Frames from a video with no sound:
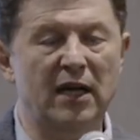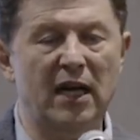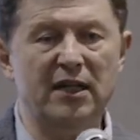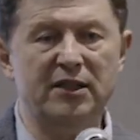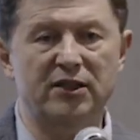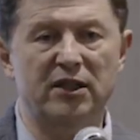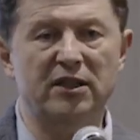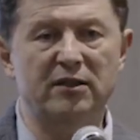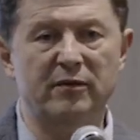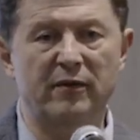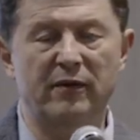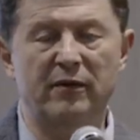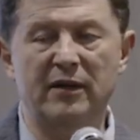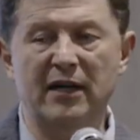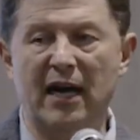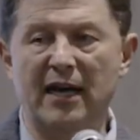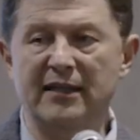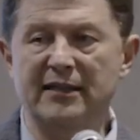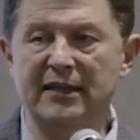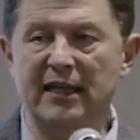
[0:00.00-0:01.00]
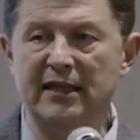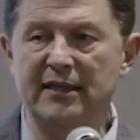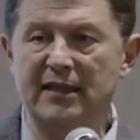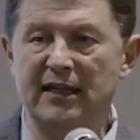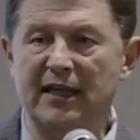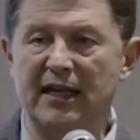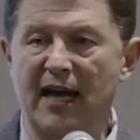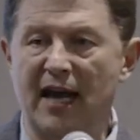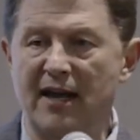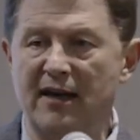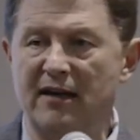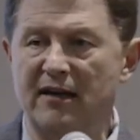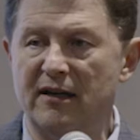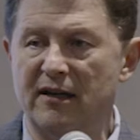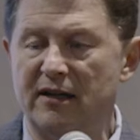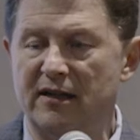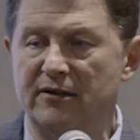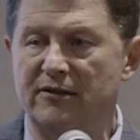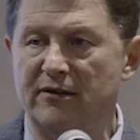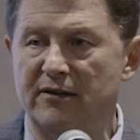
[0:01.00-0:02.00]
not just with the United States and
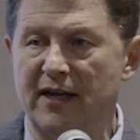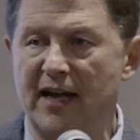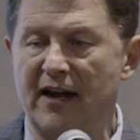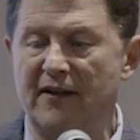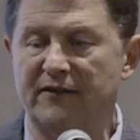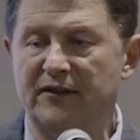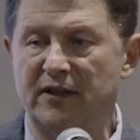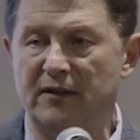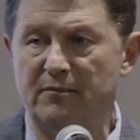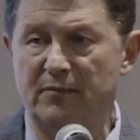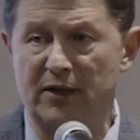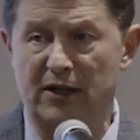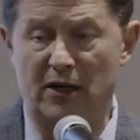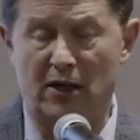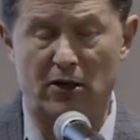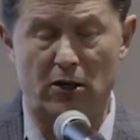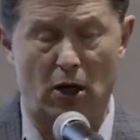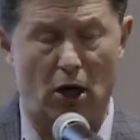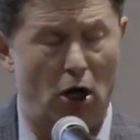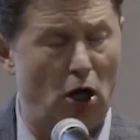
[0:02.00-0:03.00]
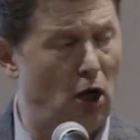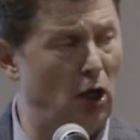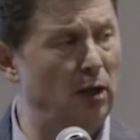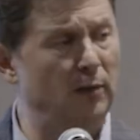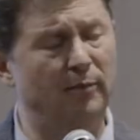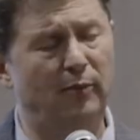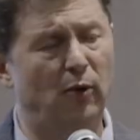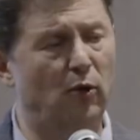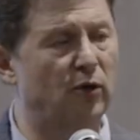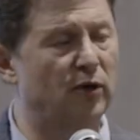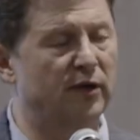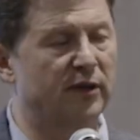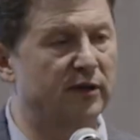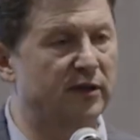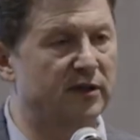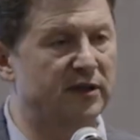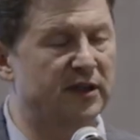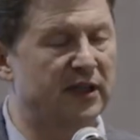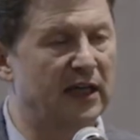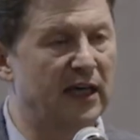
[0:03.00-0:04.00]
Canada under NAFTA, but on all
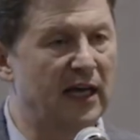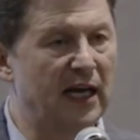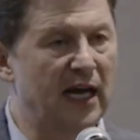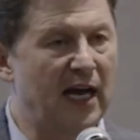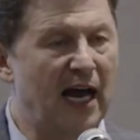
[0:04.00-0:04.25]
borders,